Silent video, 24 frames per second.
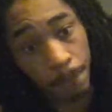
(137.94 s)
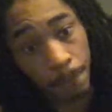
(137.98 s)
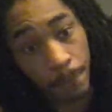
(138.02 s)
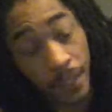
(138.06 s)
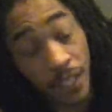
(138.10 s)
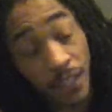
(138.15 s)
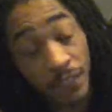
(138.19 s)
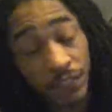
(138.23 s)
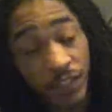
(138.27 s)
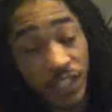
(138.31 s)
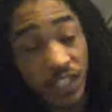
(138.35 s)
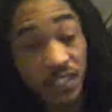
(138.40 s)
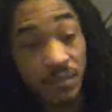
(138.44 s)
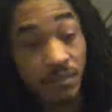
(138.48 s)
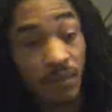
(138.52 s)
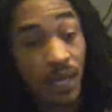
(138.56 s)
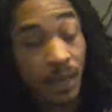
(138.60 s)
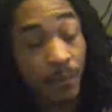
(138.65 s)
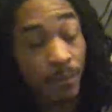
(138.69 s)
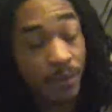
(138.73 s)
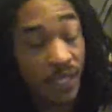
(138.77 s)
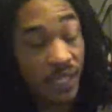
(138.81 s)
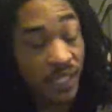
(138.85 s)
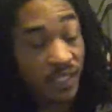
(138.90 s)
he fits
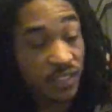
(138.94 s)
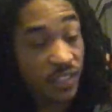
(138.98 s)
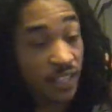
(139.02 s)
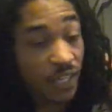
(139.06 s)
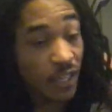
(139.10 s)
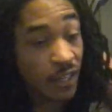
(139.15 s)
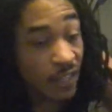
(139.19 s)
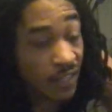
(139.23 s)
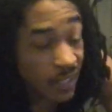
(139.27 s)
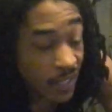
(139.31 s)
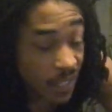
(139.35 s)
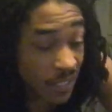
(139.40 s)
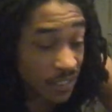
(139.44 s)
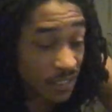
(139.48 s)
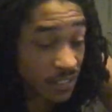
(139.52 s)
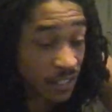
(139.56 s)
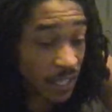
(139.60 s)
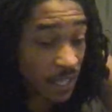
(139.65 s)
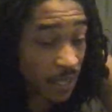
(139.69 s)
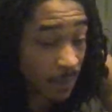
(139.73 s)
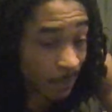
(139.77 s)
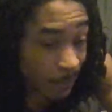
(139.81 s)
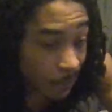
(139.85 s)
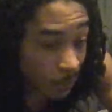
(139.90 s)
my playstyle in this
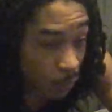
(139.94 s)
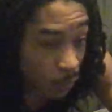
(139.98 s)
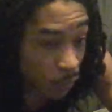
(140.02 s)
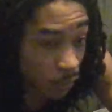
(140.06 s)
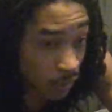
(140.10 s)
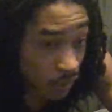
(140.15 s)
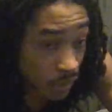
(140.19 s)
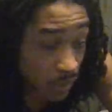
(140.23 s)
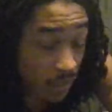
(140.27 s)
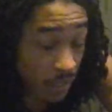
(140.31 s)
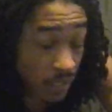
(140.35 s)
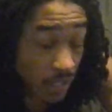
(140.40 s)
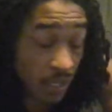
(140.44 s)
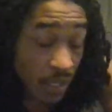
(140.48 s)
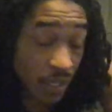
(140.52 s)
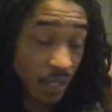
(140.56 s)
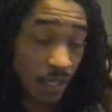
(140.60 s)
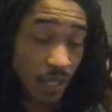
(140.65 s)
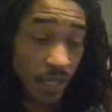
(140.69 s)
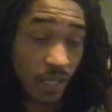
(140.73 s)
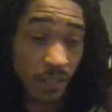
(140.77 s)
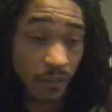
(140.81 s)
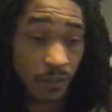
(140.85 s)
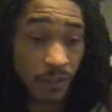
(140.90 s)
game more
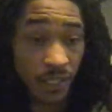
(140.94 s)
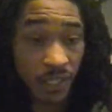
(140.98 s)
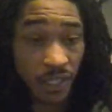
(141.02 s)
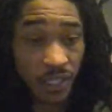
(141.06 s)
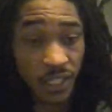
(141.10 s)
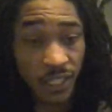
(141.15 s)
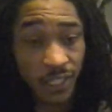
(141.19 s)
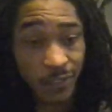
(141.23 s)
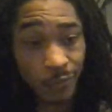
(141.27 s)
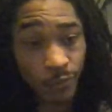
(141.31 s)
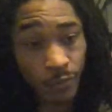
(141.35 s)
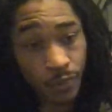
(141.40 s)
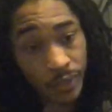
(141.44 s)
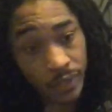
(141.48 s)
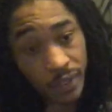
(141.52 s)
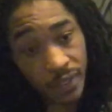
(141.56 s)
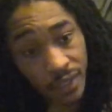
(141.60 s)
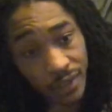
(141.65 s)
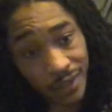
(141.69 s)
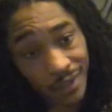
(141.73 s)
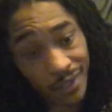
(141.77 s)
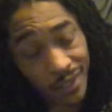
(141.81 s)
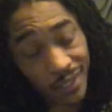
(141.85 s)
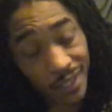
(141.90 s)
than he
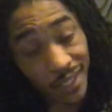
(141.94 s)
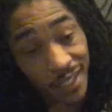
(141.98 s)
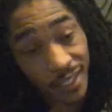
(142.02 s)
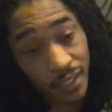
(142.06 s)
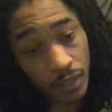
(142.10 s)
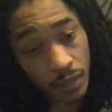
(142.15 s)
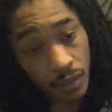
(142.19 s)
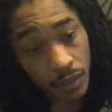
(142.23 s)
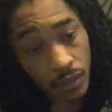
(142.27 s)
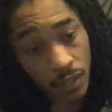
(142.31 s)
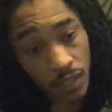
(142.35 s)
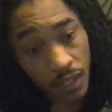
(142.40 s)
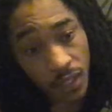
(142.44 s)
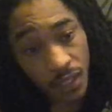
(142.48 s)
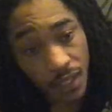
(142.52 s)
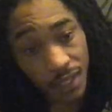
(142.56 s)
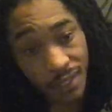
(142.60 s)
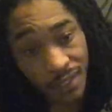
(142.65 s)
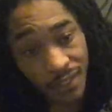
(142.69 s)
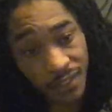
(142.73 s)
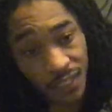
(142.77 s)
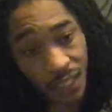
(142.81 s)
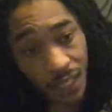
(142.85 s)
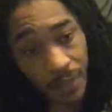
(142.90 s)
would in the
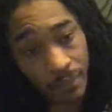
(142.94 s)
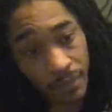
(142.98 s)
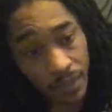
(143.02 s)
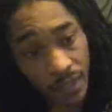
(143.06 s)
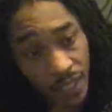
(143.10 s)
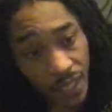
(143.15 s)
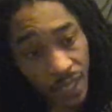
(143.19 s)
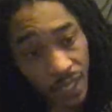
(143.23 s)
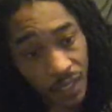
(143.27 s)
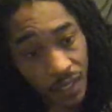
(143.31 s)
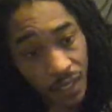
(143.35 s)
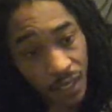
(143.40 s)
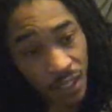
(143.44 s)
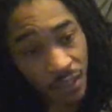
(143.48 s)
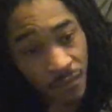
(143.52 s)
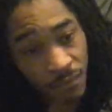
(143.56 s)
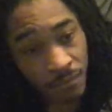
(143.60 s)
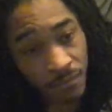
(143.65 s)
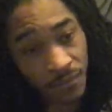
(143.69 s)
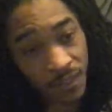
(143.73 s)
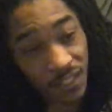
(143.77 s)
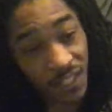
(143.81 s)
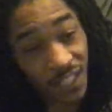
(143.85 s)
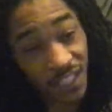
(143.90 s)
Insomniac game,
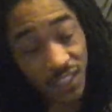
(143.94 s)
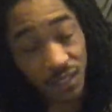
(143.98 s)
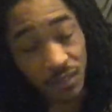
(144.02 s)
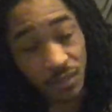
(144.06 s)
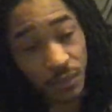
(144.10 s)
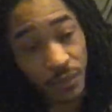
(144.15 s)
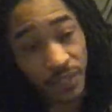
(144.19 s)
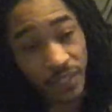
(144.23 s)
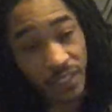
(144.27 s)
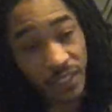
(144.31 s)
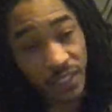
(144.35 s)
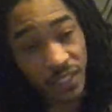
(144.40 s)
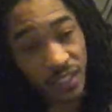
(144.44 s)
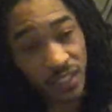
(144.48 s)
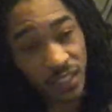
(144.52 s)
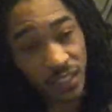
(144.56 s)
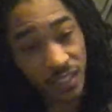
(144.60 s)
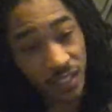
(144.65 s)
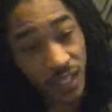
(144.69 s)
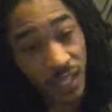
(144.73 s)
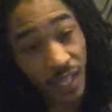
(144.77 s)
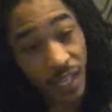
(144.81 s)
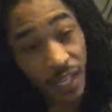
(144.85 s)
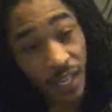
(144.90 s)
and that's just
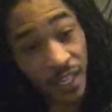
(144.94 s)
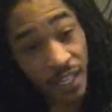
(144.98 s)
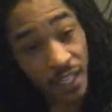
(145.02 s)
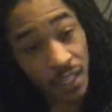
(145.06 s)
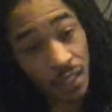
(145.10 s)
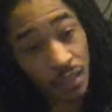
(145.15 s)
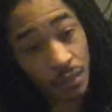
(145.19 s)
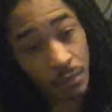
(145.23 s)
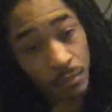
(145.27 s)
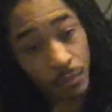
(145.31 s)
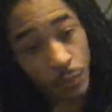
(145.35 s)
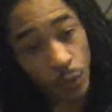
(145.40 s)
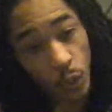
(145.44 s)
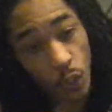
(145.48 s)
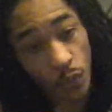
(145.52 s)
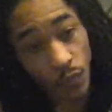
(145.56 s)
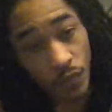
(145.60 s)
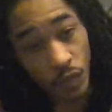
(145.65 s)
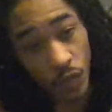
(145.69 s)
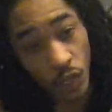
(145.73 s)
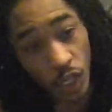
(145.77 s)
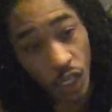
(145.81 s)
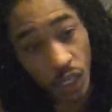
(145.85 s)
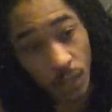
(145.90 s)
because I am more of
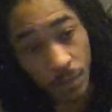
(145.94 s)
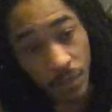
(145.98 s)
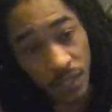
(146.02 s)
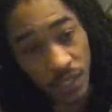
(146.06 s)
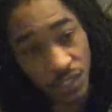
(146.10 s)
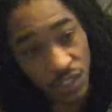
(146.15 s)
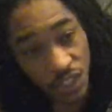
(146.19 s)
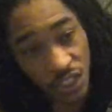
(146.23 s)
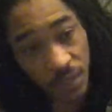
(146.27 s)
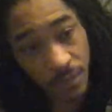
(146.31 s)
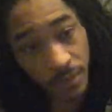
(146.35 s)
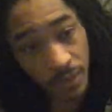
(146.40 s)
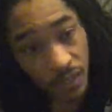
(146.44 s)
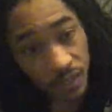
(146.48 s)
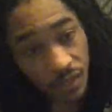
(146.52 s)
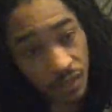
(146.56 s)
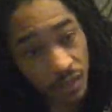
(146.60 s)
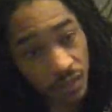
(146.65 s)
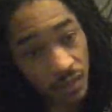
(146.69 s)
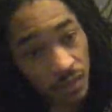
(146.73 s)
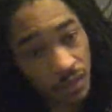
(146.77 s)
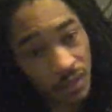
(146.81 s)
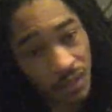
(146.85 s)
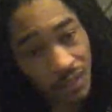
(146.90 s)
an RPG
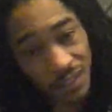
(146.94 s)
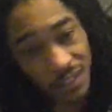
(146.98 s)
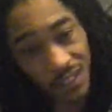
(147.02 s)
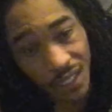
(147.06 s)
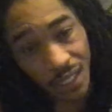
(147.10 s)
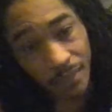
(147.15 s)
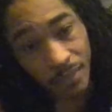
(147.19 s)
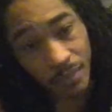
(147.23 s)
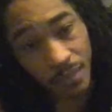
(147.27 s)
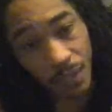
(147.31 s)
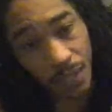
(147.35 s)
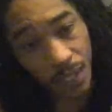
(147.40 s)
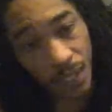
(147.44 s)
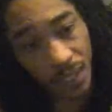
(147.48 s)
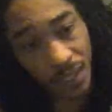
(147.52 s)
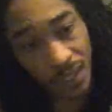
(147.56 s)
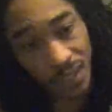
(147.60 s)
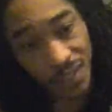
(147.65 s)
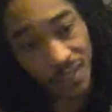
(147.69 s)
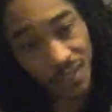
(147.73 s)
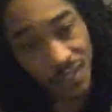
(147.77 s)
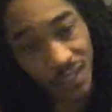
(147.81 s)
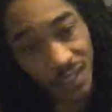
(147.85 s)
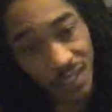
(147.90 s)
person. Insomniac
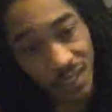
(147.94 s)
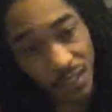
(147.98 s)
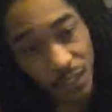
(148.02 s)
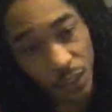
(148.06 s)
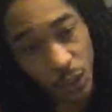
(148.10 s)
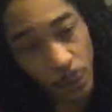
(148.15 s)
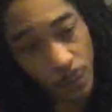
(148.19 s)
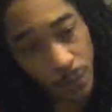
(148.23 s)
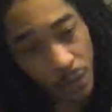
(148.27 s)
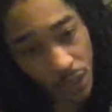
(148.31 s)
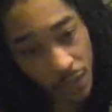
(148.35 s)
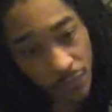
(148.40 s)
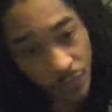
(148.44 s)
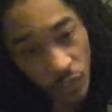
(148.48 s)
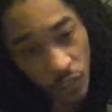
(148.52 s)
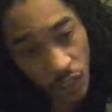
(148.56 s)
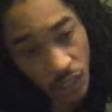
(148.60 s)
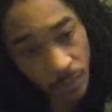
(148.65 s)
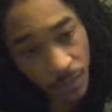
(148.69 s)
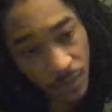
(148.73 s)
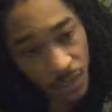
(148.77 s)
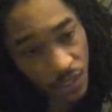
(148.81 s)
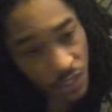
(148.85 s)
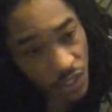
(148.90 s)
is a little bit of an
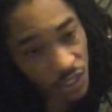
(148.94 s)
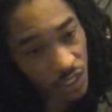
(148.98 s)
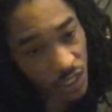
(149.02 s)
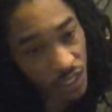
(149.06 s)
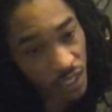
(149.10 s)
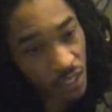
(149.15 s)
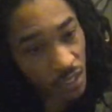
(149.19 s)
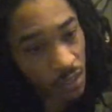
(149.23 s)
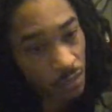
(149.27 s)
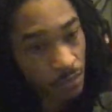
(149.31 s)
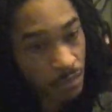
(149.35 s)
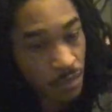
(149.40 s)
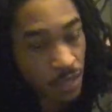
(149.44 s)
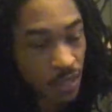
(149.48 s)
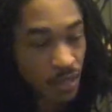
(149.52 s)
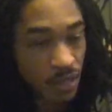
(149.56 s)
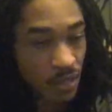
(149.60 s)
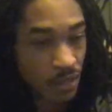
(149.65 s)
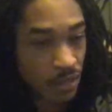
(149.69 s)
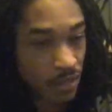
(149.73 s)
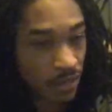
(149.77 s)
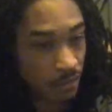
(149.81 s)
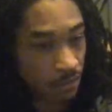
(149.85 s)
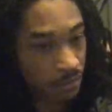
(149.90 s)
RPG game,
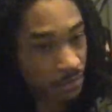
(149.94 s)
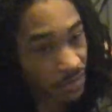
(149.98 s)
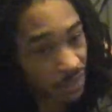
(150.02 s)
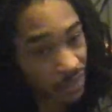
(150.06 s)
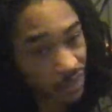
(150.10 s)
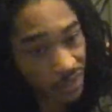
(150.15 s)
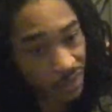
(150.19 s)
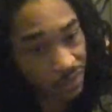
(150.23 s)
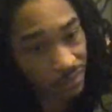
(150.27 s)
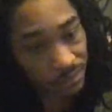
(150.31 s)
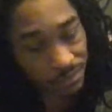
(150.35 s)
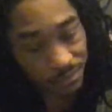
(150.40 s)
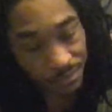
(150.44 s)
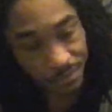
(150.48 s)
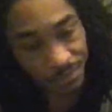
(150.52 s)
but